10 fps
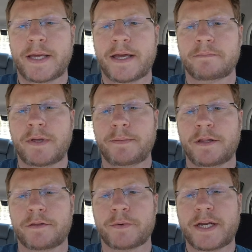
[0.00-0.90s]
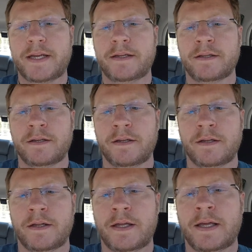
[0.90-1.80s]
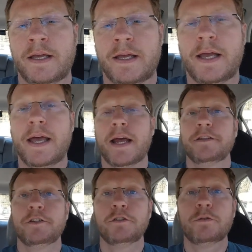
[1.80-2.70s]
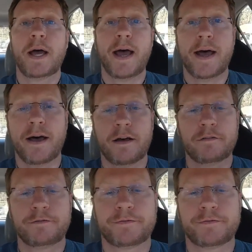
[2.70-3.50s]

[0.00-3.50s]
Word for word: bag, maybe three. And I do have